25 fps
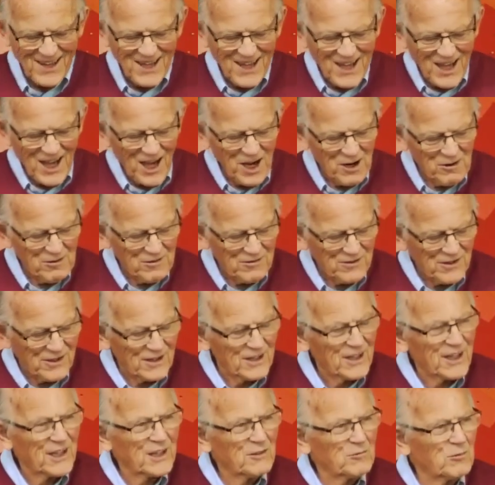
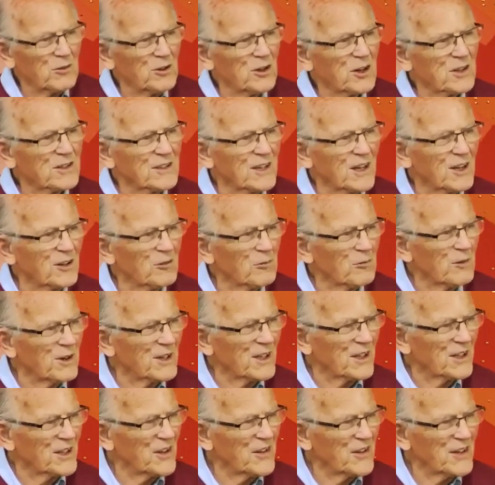However, it worked out
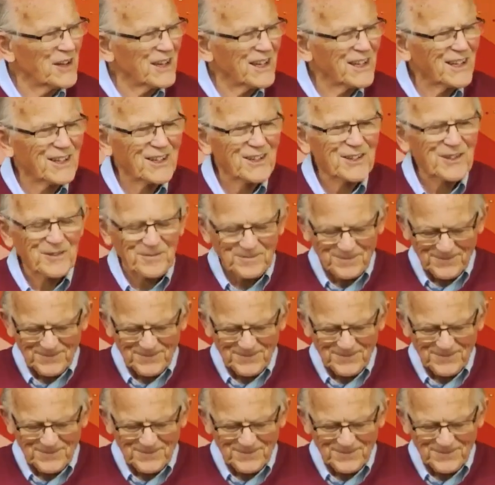well in the end.